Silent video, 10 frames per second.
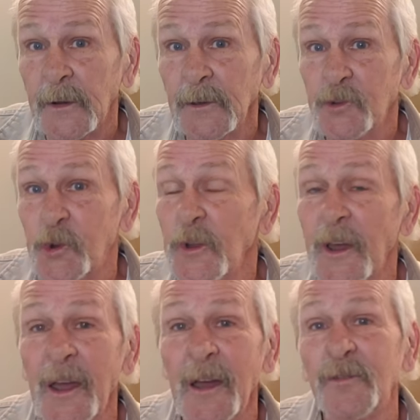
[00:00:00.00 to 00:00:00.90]
You couldn't
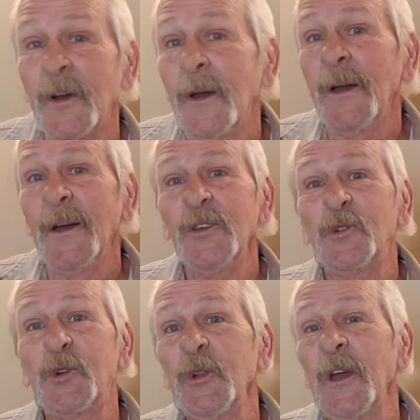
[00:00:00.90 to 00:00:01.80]
have, you
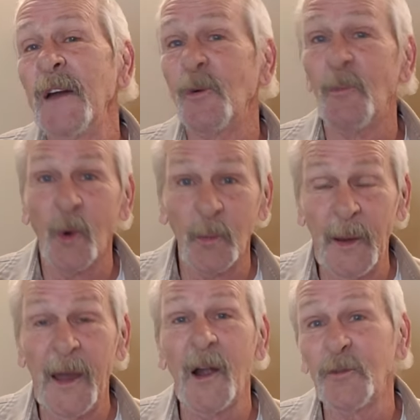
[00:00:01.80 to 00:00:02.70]
couldn't have a more
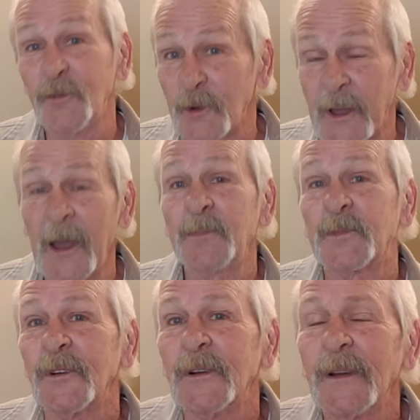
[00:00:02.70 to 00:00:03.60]
powerful
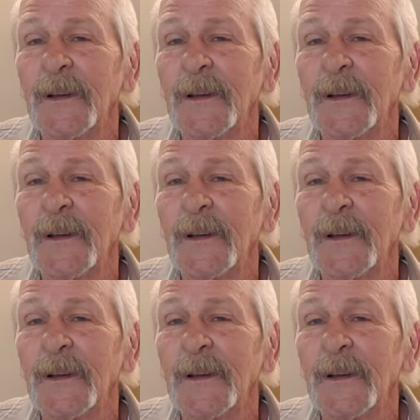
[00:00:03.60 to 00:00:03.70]
captor.